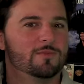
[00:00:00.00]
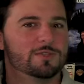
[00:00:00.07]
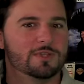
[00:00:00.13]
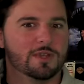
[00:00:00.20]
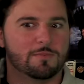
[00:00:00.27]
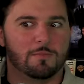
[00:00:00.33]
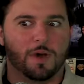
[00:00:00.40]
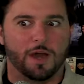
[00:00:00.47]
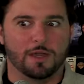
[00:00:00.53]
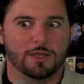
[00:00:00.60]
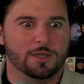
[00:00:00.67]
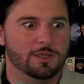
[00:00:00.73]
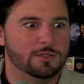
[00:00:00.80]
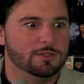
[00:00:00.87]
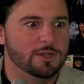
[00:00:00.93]
and was like, my
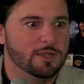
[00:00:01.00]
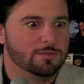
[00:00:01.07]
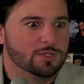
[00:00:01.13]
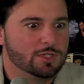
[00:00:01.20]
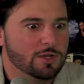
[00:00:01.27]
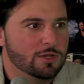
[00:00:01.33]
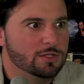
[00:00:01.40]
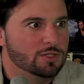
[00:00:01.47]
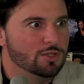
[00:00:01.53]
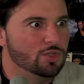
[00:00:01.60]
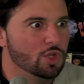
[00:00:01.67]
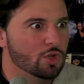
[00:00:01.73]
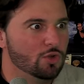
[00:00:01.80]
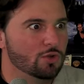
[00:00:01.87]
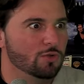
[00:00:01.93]
kid's name's Jason,
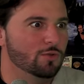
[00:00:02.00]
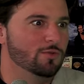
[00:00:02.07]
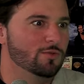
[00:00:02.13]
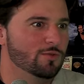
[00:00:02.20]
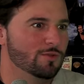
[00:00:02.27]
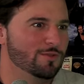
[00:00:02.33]
too.